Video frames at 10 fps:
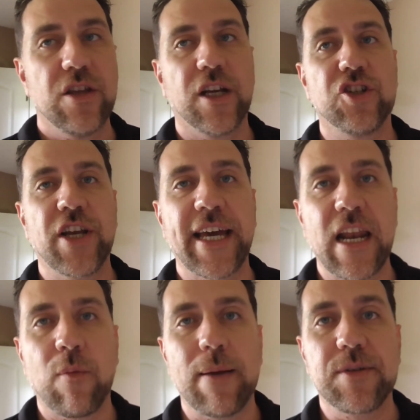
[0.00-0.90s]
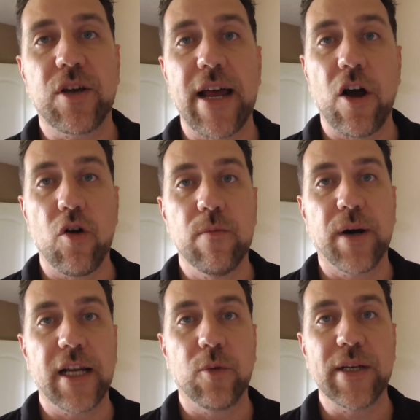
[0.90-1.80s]
You can check out our website,
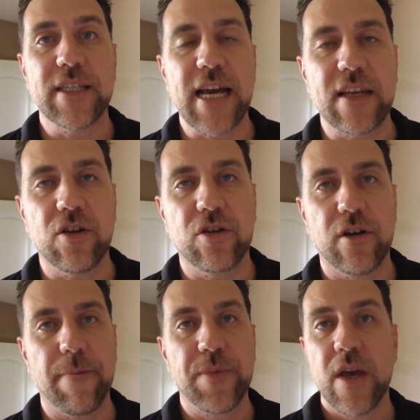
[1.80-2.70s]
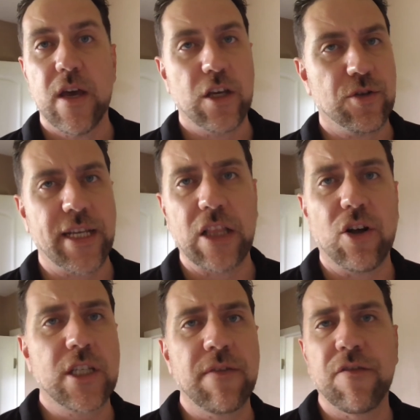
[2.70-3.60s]
homebuyerlouisiana.com. You'll see
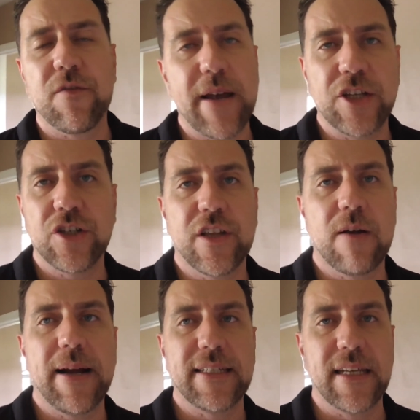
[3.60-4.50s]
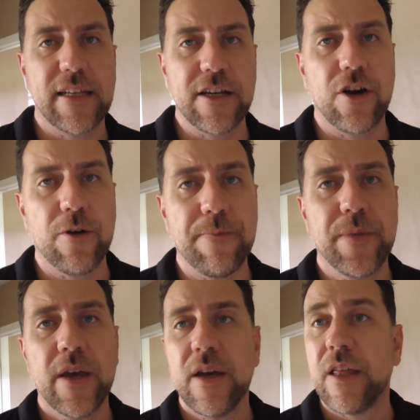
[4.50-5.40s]
lots of information on there about selling your
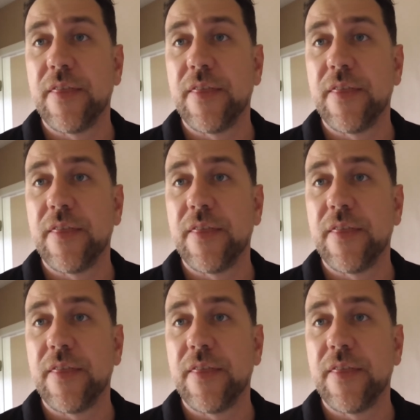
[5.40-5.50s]
home.